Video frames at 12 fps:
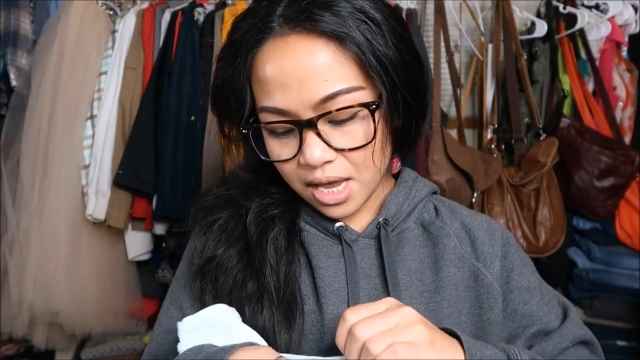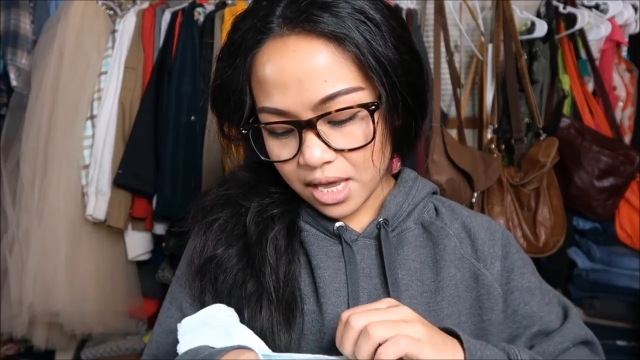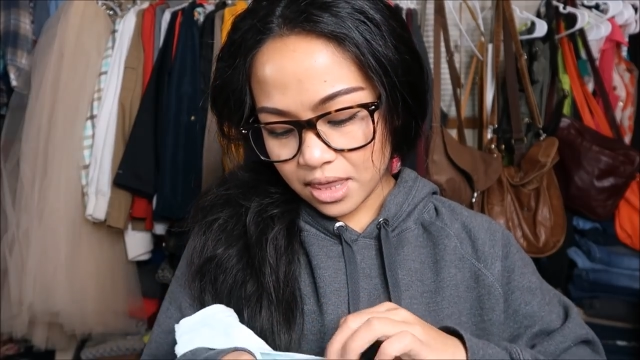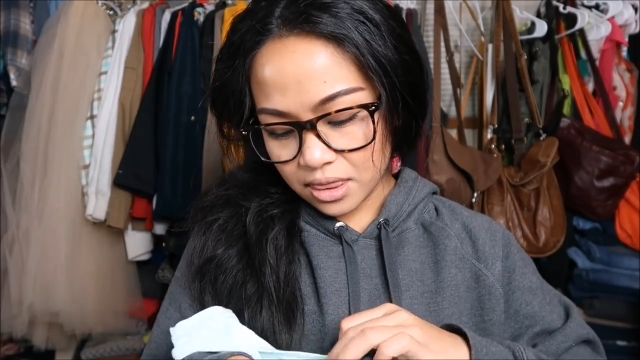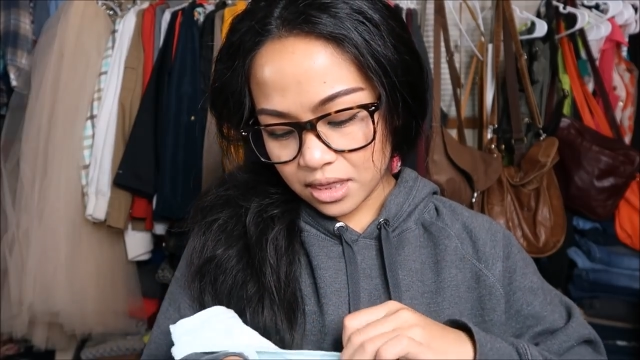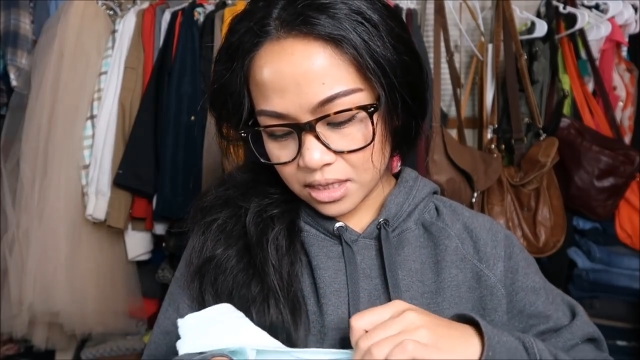
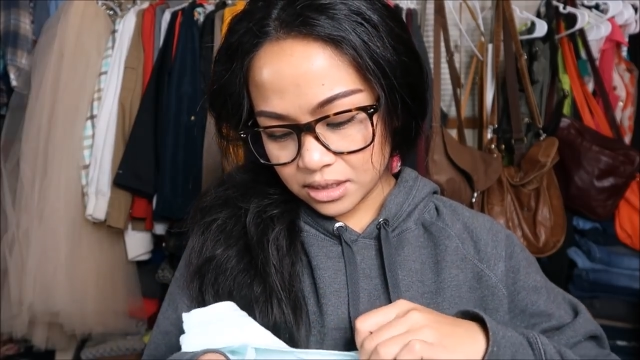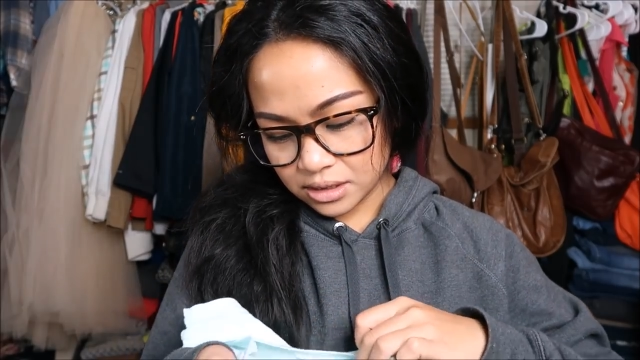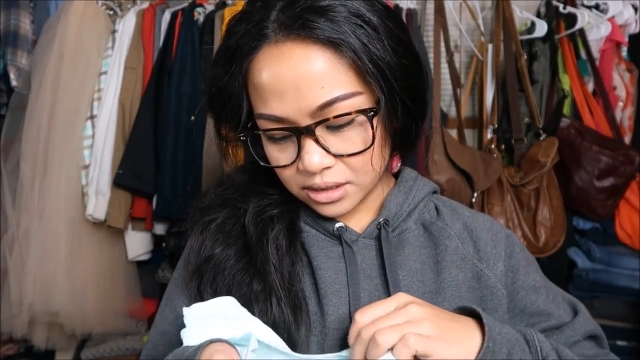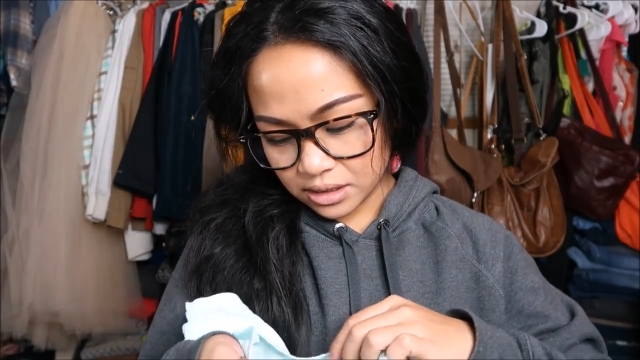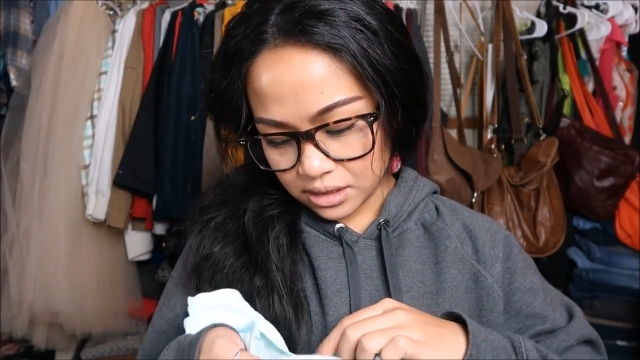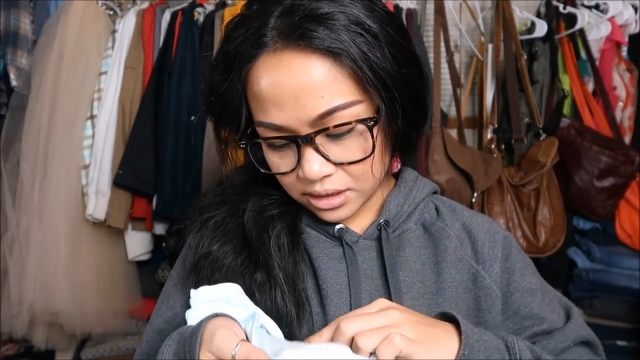and
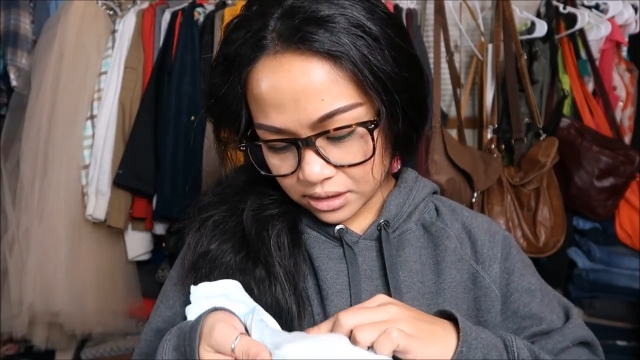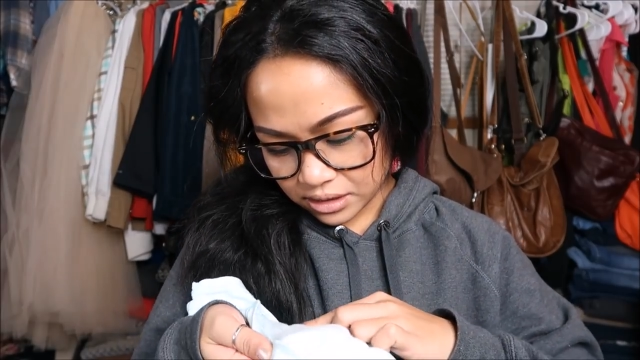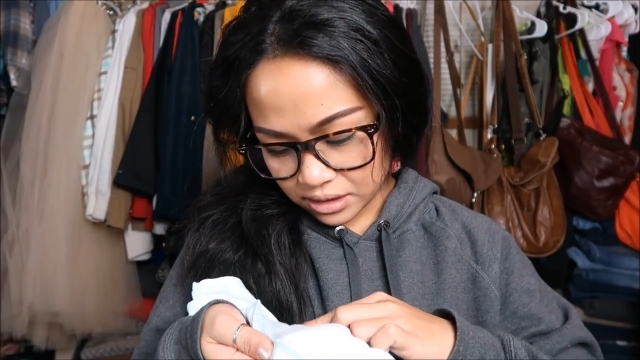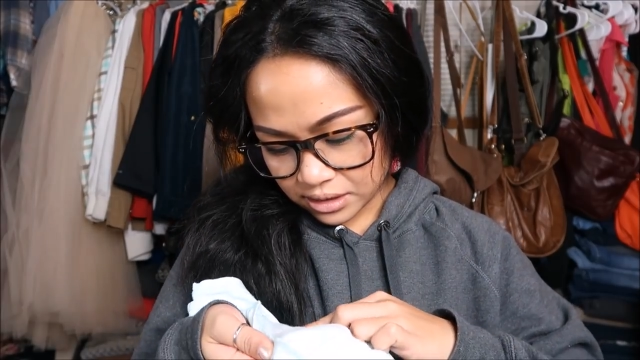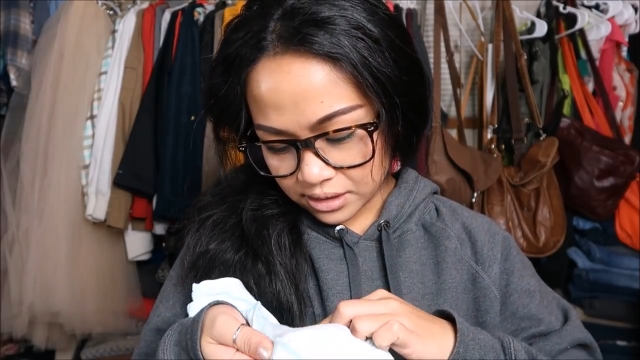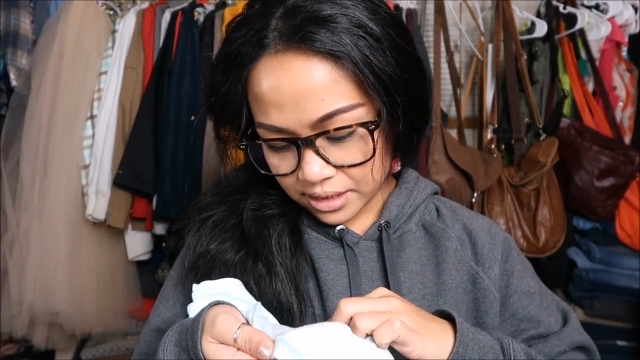this is
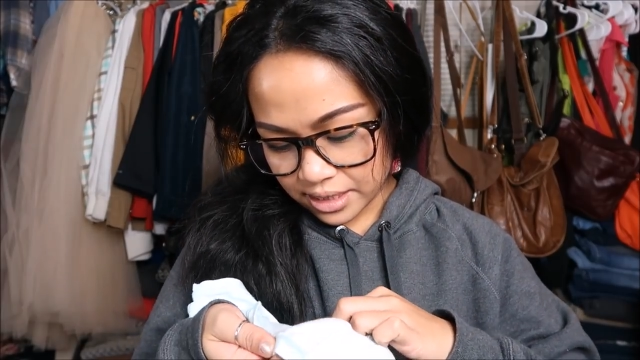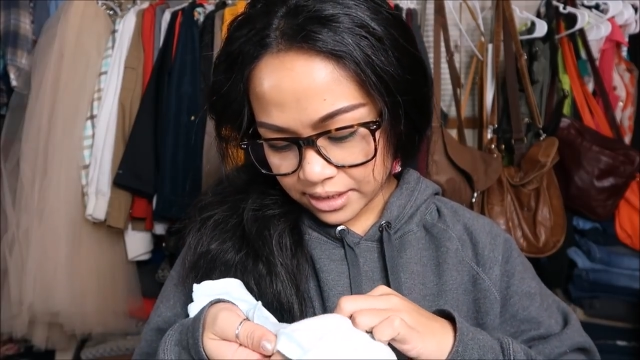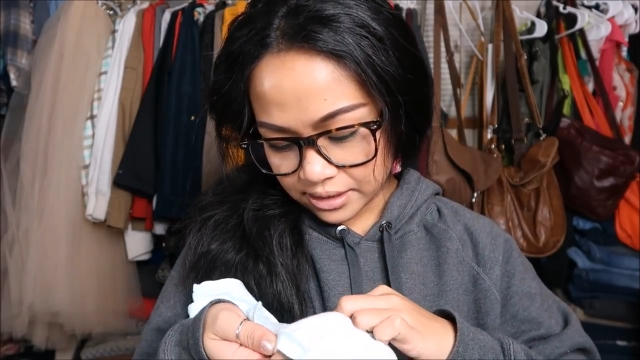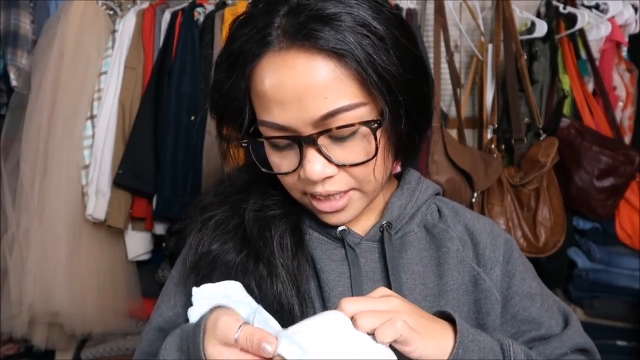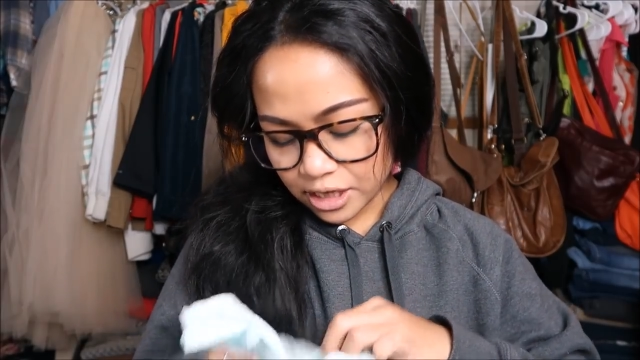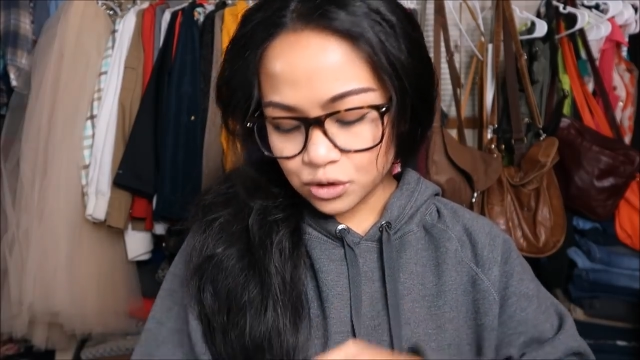in a
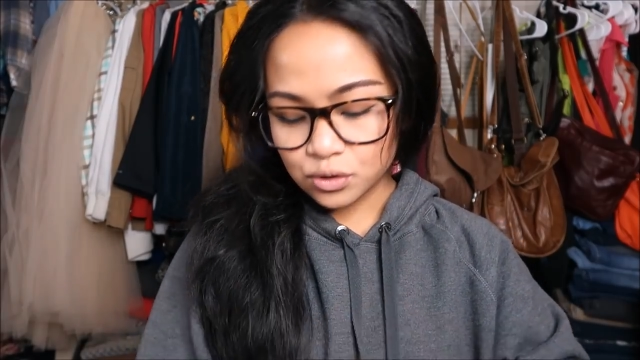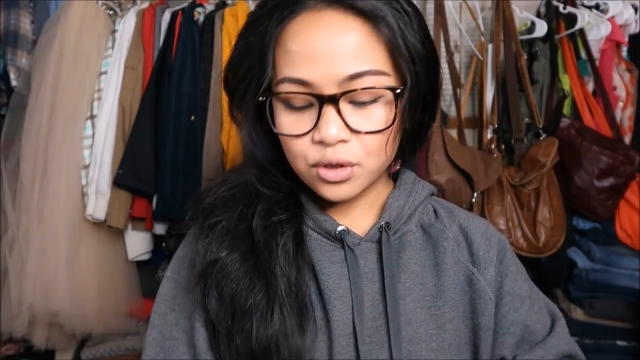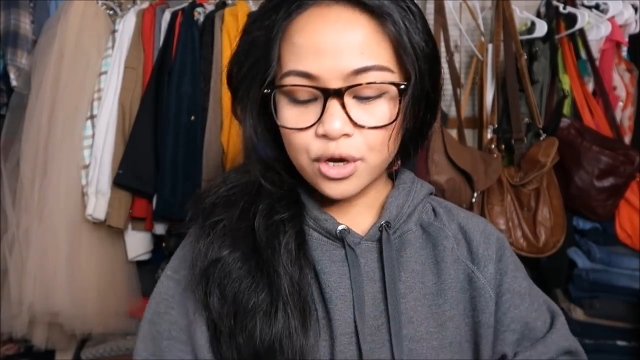size extra